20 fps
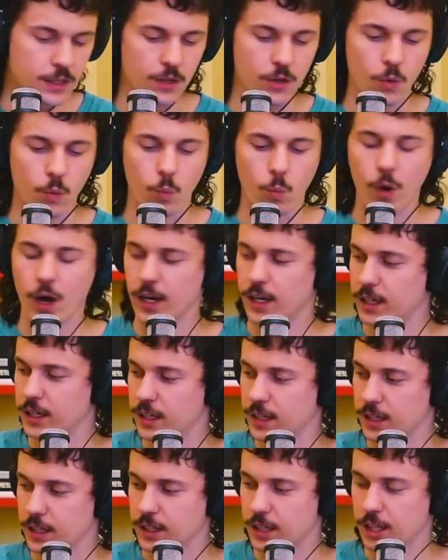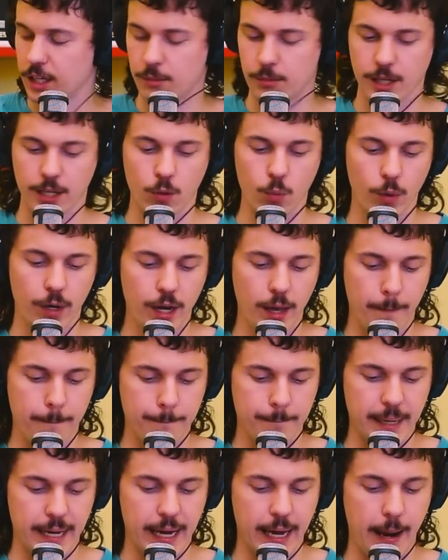Walk into the club like, what up?
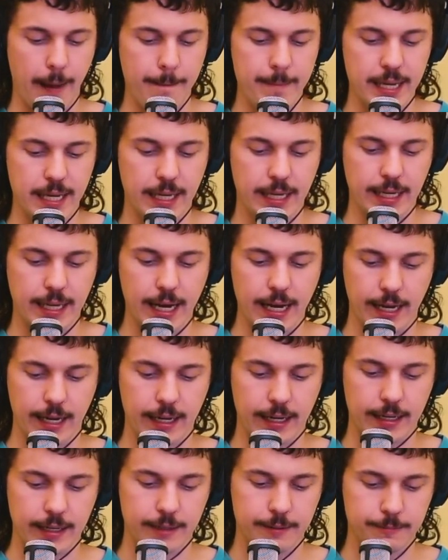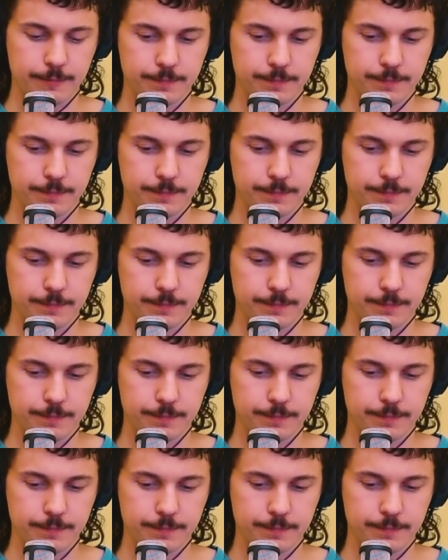I got a big cock.